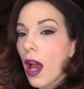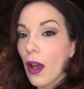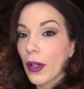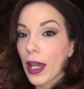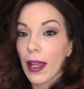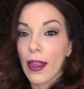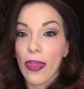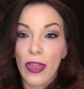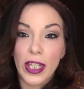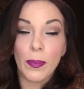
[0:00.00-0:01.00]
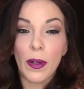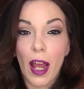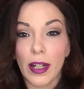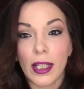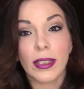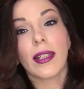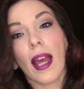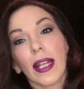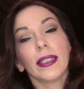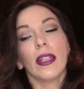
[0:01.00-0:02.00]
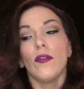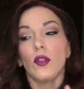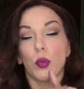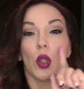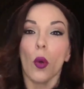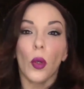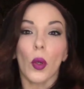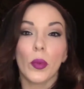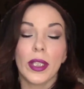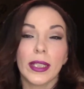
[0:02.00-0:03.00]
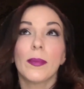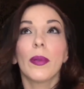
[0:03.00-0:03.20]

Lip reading: Okay, this product, guys, if you don't own this,